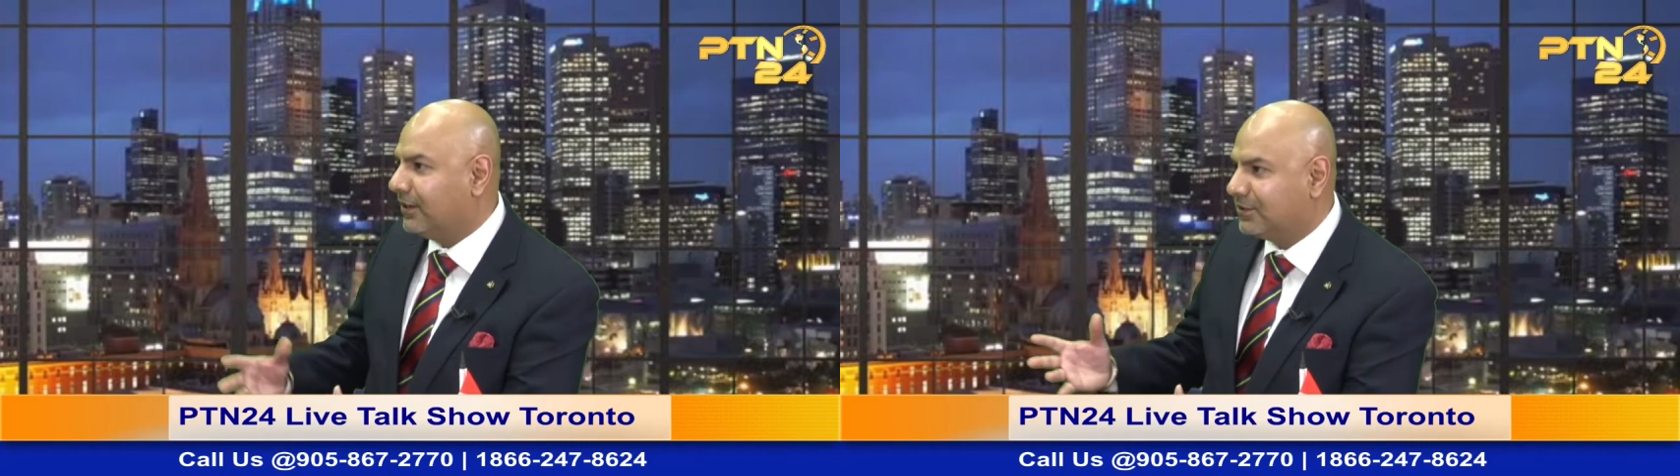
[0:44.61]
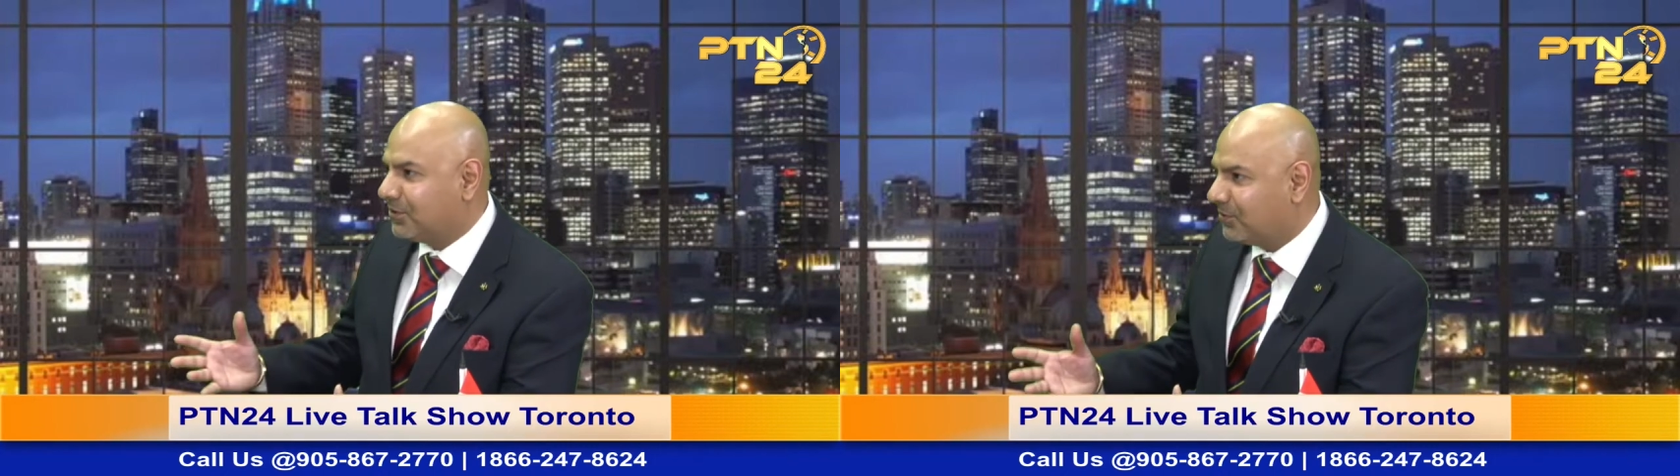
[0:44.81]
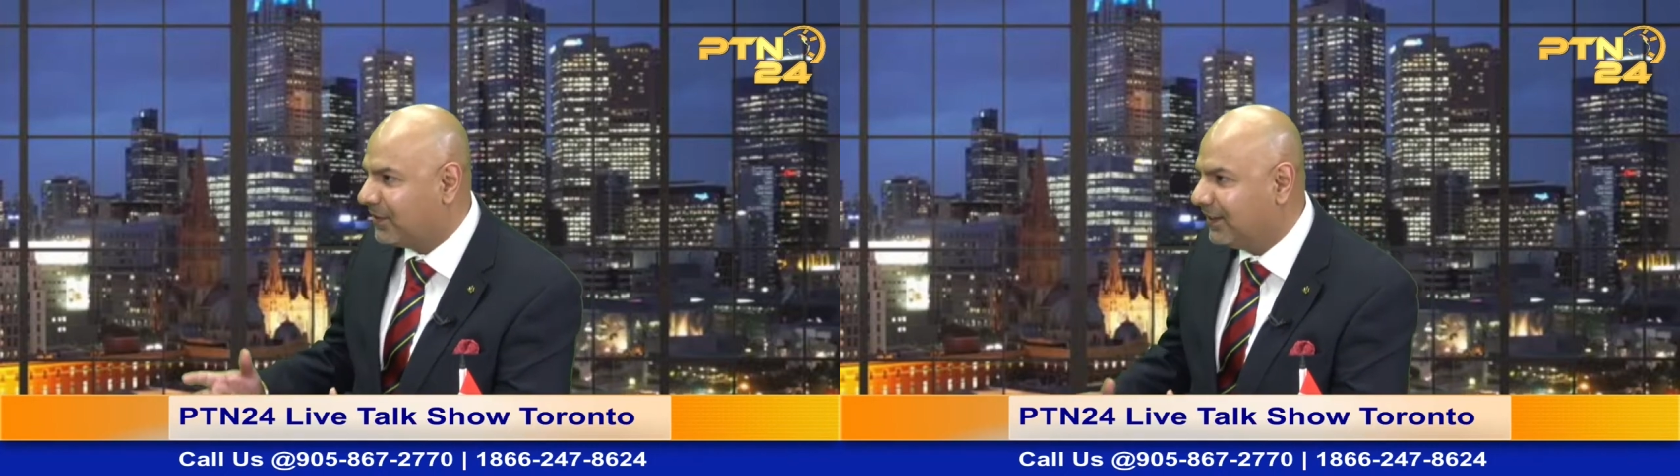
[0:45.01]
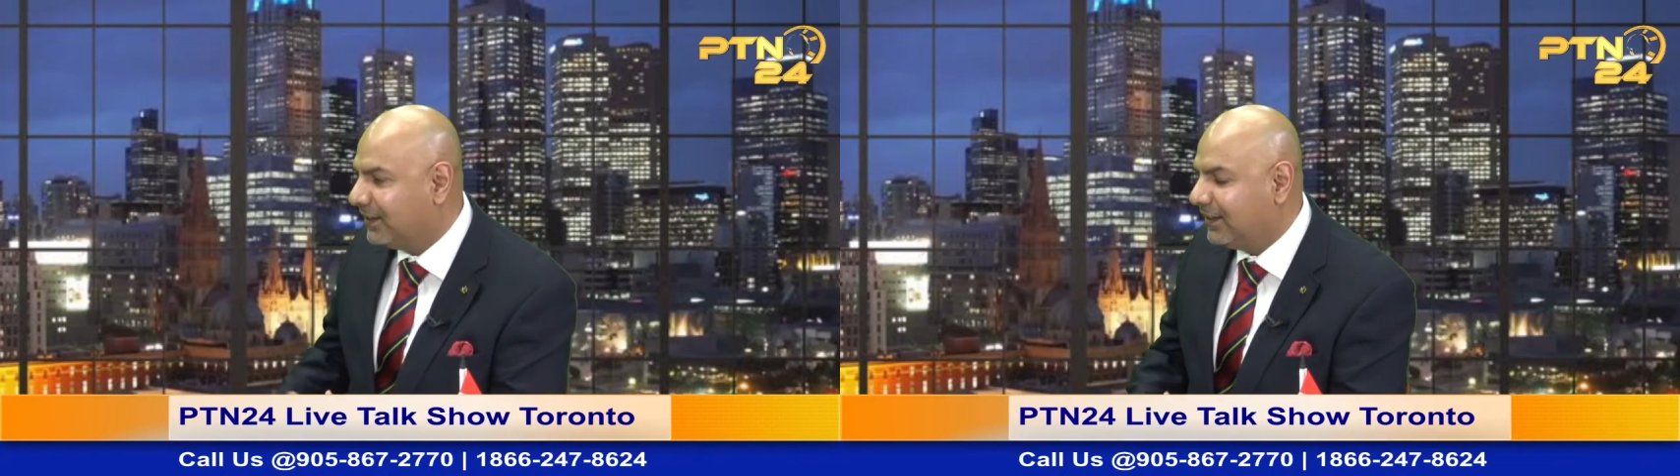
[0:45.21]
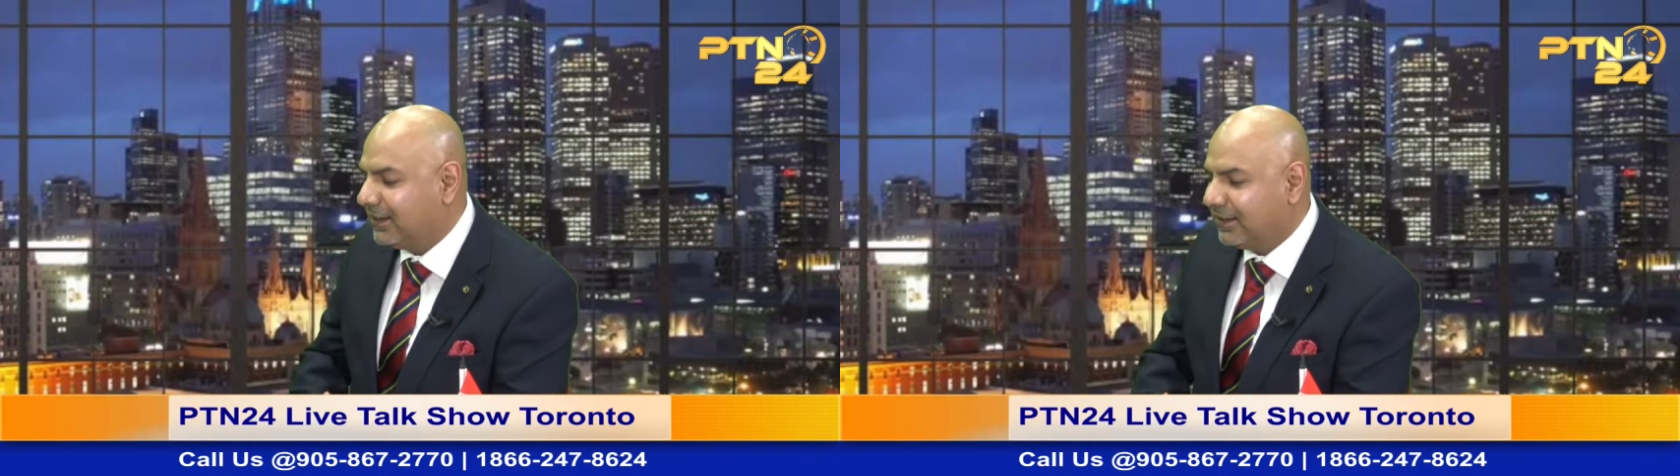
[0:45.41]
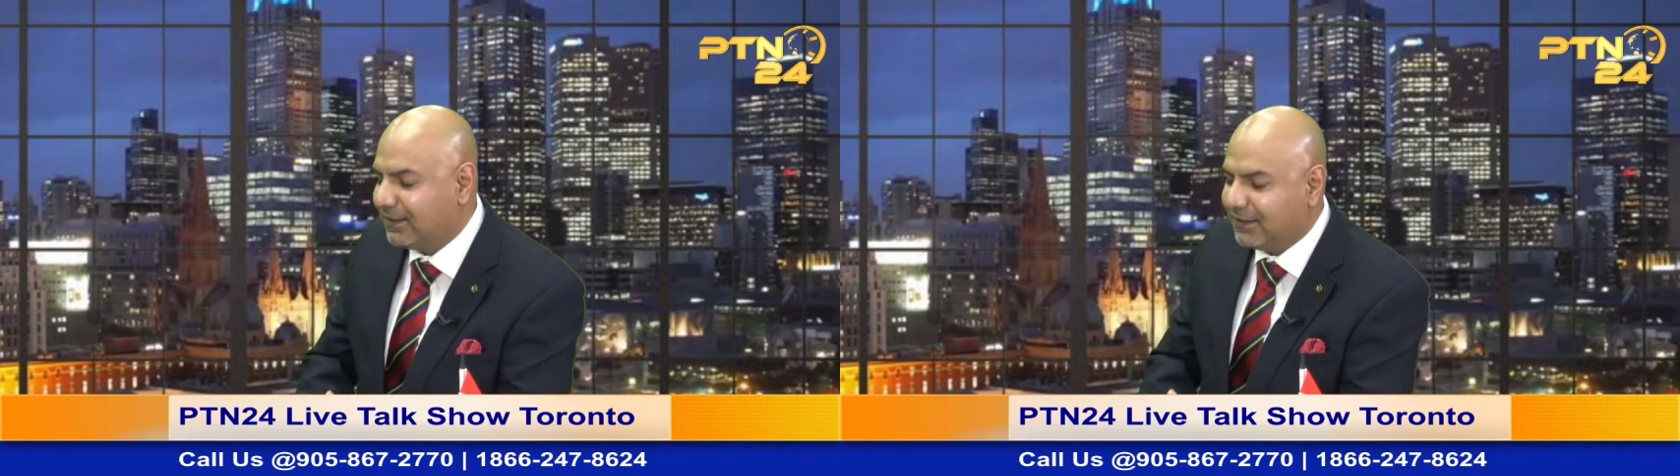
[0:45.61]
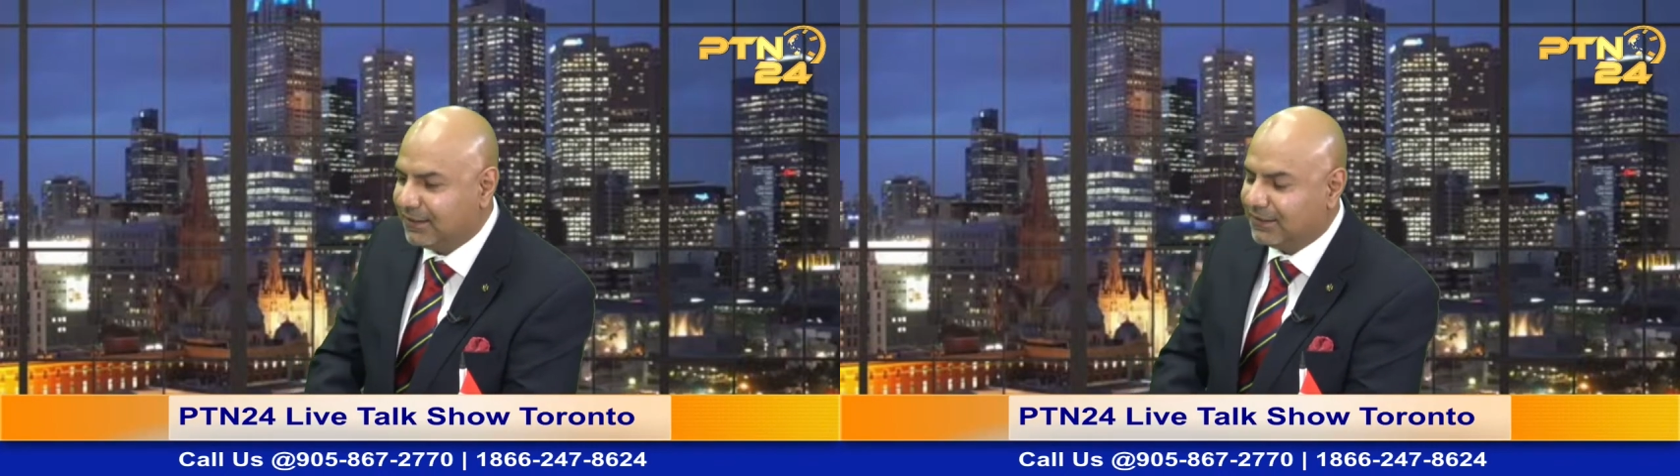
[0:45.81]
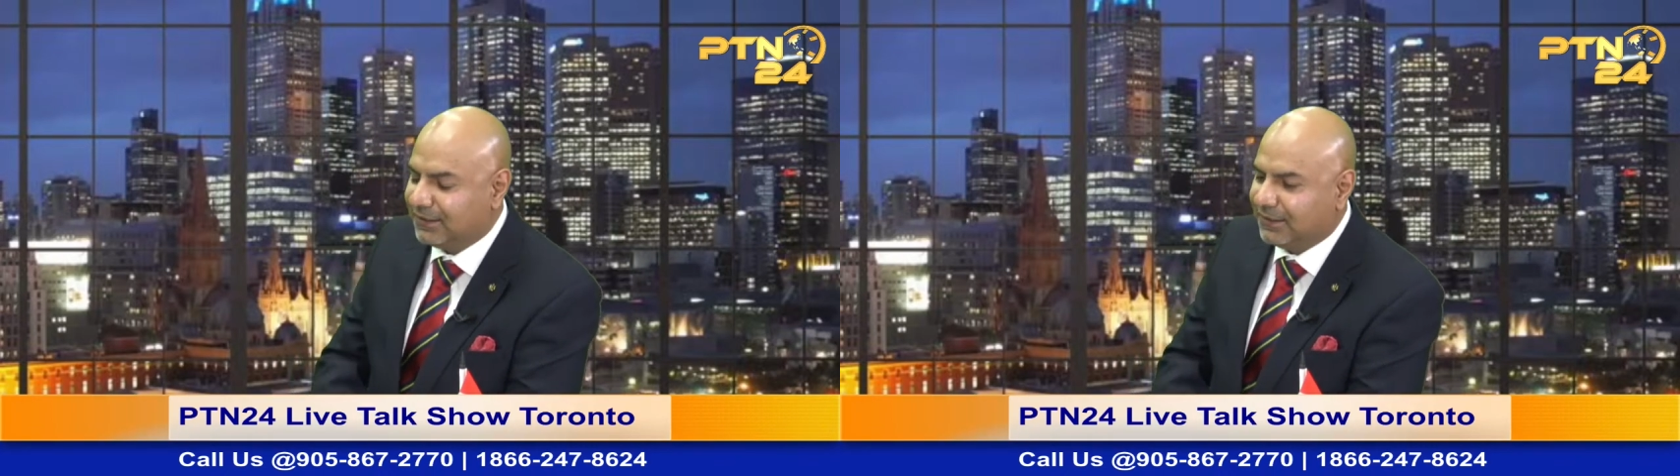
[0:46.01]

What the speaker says: on its own. Yeah.